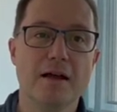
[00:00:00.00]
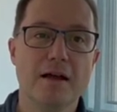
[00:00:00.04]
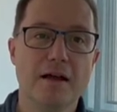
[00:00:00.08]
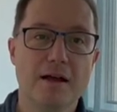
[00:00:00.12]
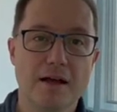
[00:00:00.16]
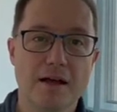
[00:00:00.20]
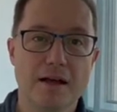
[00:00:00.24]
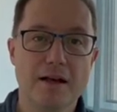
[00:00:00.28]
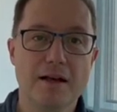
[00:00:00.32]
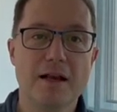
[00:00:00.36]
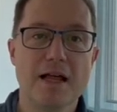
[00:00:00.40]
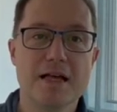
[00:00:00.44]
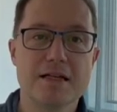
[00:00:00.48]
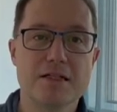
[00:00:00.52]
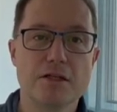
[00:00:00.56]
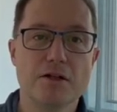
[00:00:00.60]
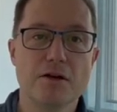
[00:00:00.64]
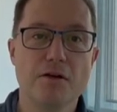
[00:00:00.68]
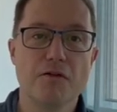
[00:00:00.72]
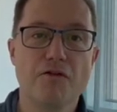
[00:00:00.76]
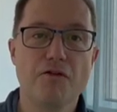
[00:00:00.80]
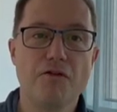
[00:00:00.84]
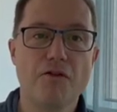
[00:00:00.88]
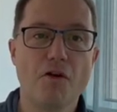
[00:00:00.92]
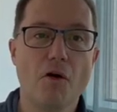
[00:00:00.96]
in lesson
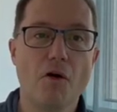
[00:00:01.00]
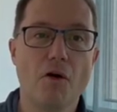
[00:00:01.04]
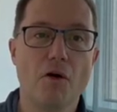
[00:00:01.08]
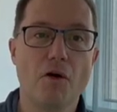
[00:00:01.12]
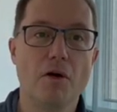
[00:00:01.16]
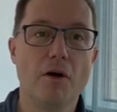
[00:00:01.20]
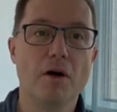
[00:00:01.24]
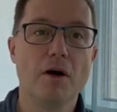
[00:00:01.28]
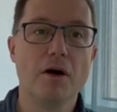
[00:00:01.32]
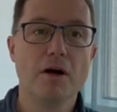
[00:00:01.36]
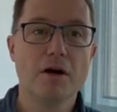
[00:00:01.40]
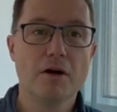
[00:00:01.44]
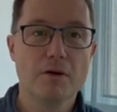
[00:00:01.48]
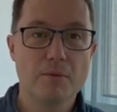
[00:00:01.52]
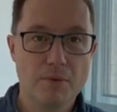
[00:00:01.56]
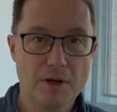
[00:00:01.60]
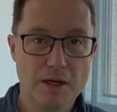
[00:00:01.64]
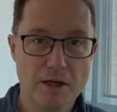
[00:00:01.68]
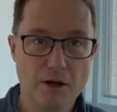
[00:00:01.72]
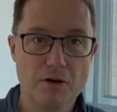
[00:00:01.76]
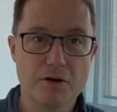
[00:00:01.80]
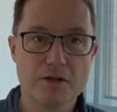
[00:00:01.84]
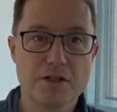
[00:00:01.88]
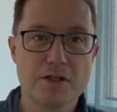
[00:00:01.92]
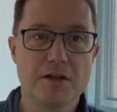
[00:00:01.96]
4, we
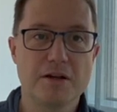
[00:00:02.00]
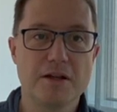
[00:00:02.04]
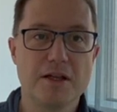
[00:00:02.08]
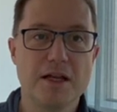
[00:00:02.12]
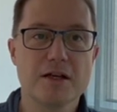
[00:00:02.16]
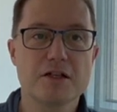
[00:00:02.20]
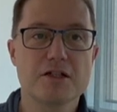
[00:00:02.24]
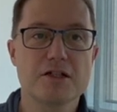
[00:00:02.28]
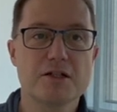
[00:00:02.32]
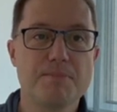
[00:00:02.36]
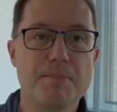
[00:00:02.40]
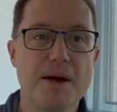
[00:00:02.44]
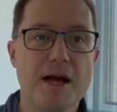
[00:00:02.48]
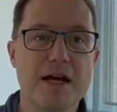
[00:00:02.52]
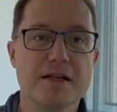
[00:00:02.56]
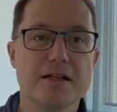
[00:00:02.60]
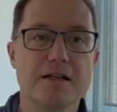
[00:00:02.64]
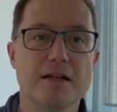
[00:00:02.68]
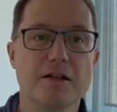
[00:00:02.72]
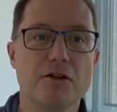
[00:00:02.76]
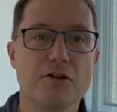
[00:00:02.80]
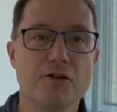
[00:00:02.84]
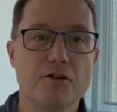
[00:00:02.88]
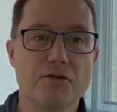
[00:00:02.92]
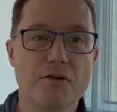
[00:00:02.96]
looked at the expected
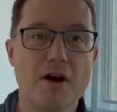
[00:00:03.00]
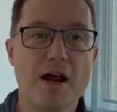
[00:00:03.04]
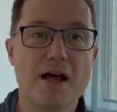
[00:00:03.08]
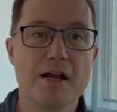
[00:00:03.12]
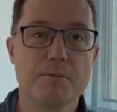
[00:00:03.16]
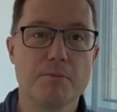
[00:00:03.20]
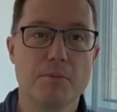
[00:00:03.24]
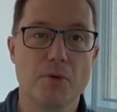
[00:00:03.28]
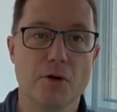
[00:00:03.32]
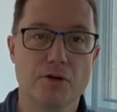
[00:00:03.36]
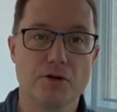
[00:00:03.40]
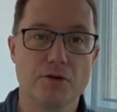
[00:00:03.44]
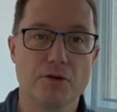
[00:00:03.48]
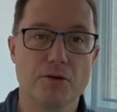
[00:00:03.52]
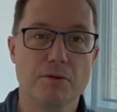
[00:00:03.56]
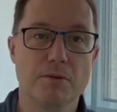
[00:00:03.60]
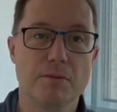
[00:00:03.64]
threat model.